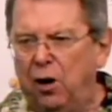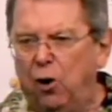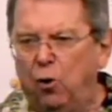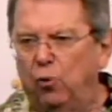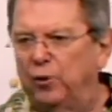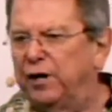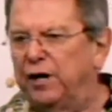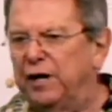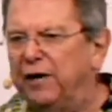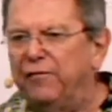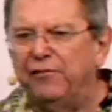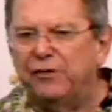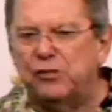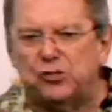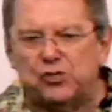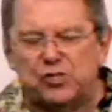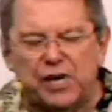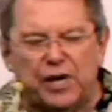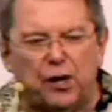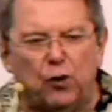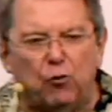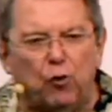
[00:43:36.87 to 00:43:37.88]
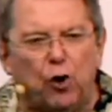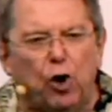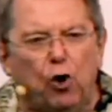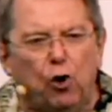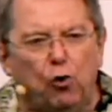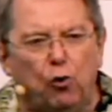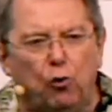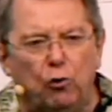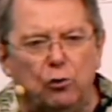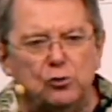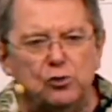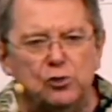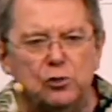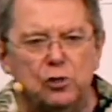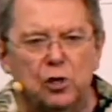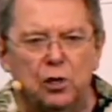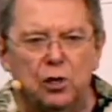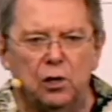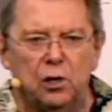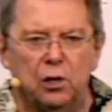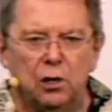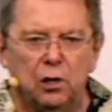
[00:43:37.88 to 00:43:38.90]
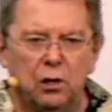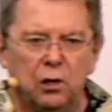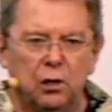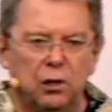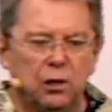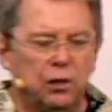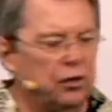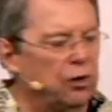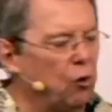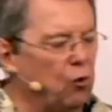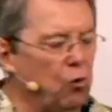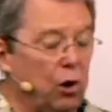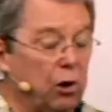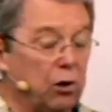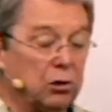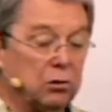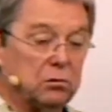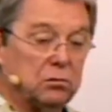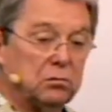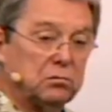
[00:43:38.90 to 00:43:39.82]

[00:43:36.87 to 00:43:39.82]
with a different set of rules. It don't work.